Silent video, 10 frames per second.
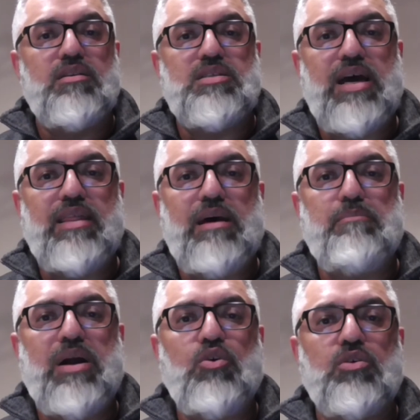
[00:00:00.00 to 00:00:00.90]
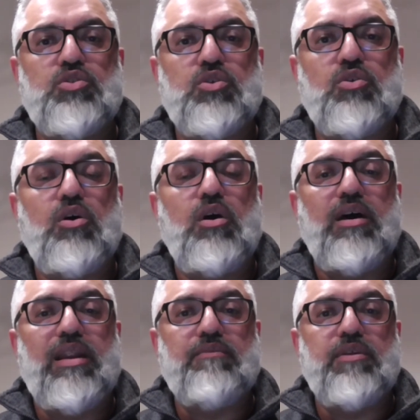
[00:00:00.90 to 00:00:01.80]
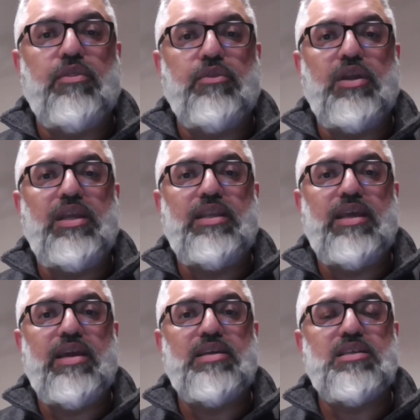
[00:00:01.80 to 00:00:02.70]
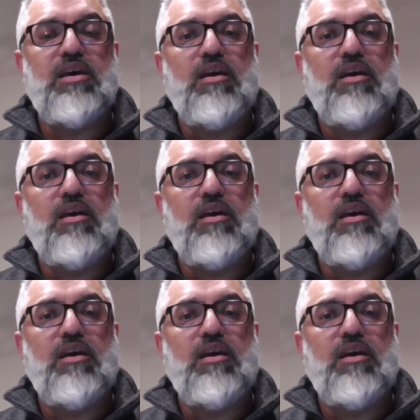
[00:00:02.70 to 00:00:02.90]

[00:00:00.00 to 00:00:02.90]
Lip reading: tie that bag also, and after 3 days